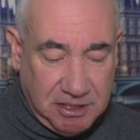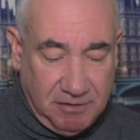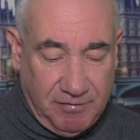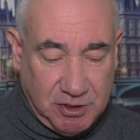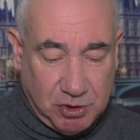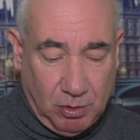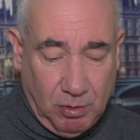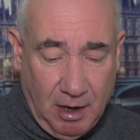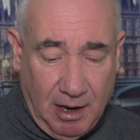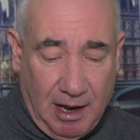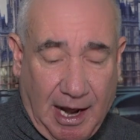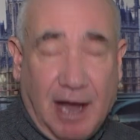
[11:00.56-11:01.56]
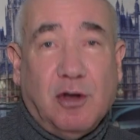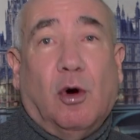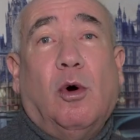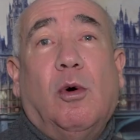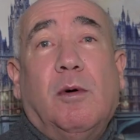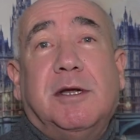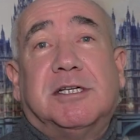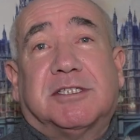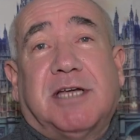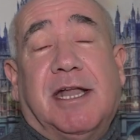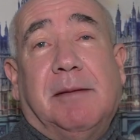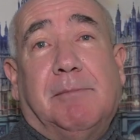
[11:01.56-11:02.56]
individual and always
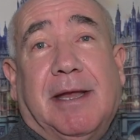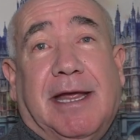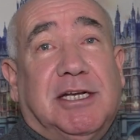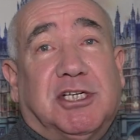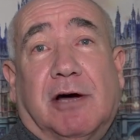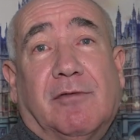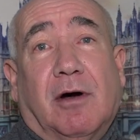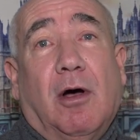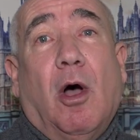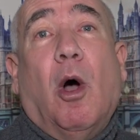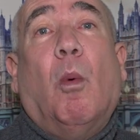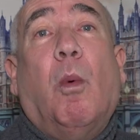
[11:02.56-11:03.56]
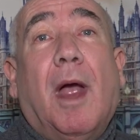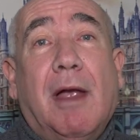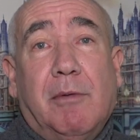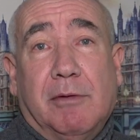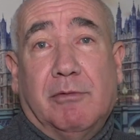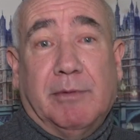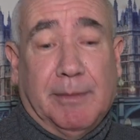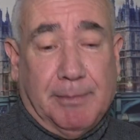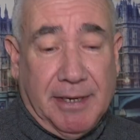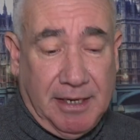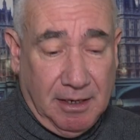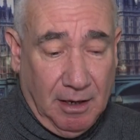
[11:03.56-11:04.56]
telling each other where we would
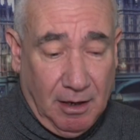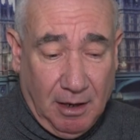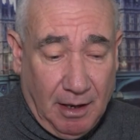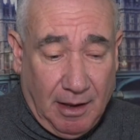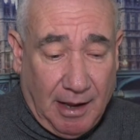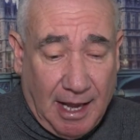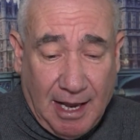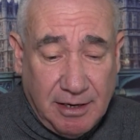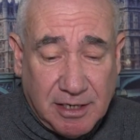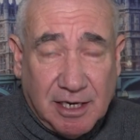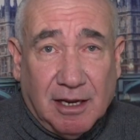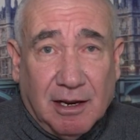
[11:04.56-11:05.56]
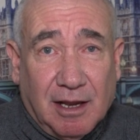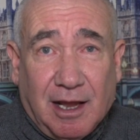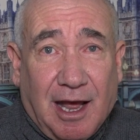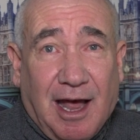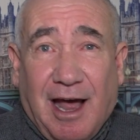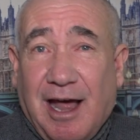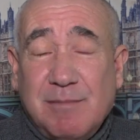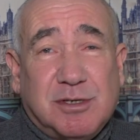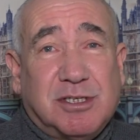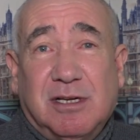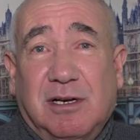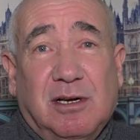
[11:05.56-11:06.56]
be. Andy,
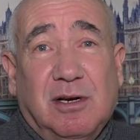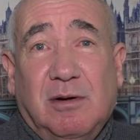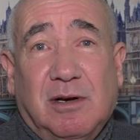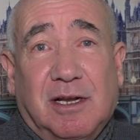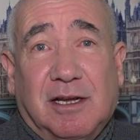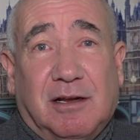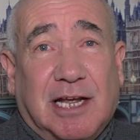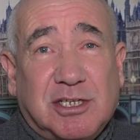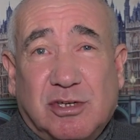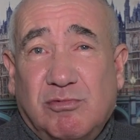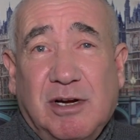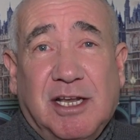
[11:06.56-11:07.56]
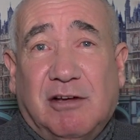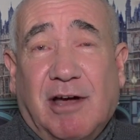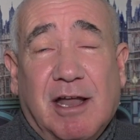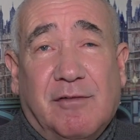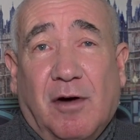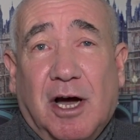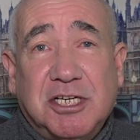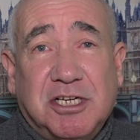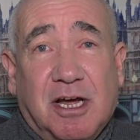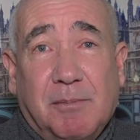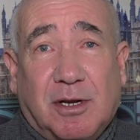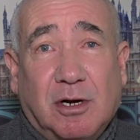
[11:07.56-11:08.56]
absolutely, that's really great advice,
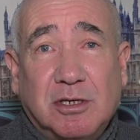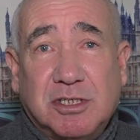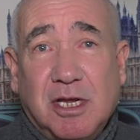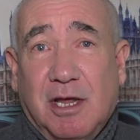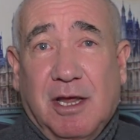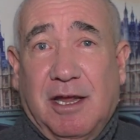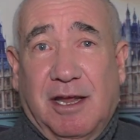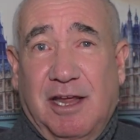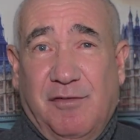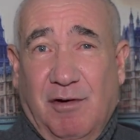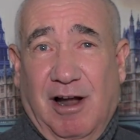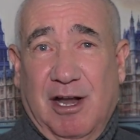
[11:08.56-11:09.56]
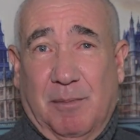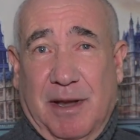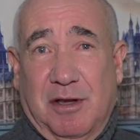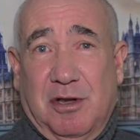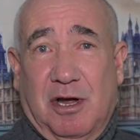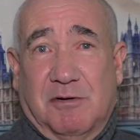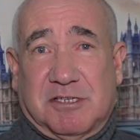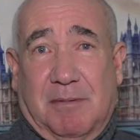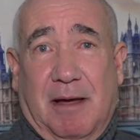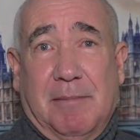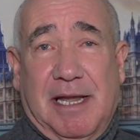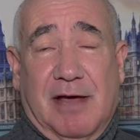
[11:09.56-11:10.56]
yeah, because if you're a little bit nervous
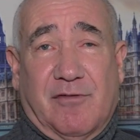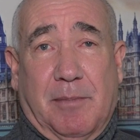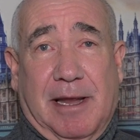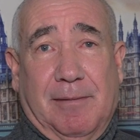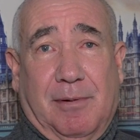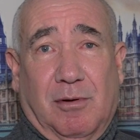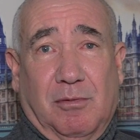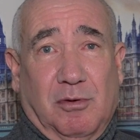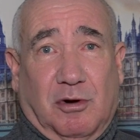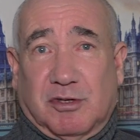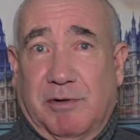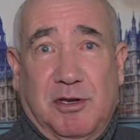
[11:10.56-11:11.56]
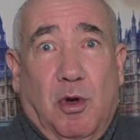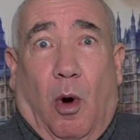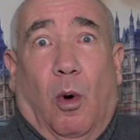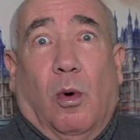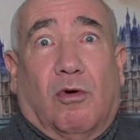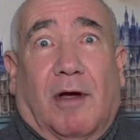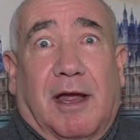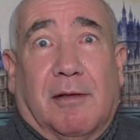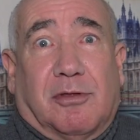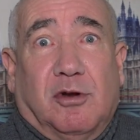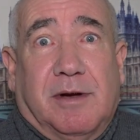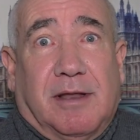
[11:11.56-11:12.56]
about meeting other people, because we're not all great
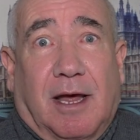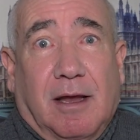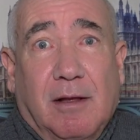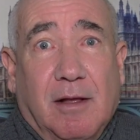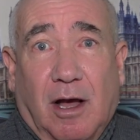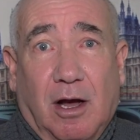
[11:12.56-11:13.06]
at doing that,